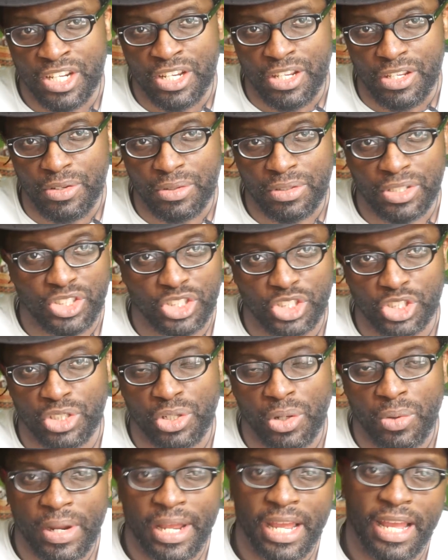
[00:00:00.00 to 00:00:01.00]
you could just
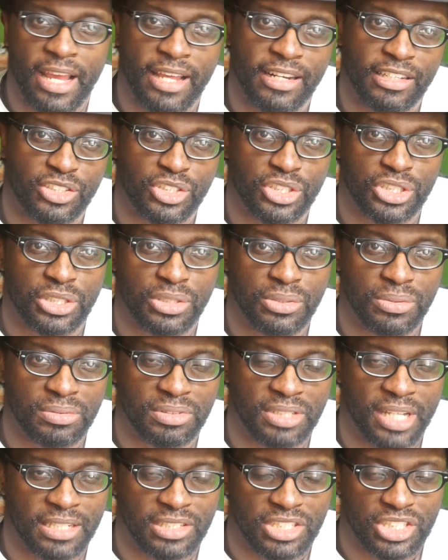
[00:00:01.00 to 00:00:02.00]
go ahead and shoot
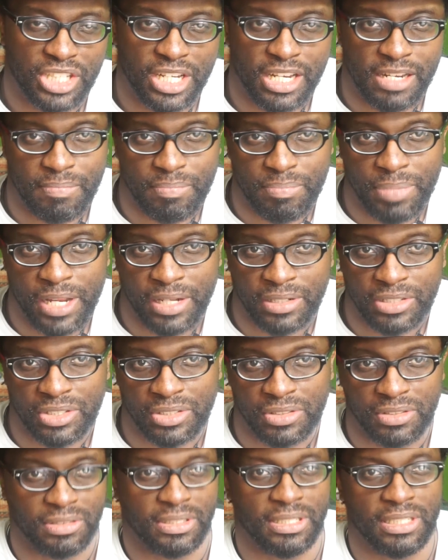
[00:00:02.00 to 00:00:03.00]
that same
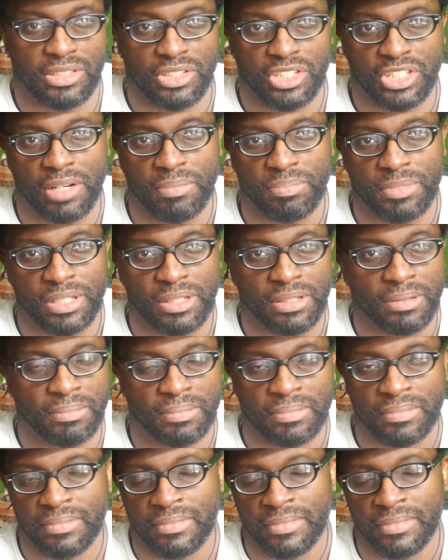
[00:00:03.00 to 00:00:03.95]
picture at something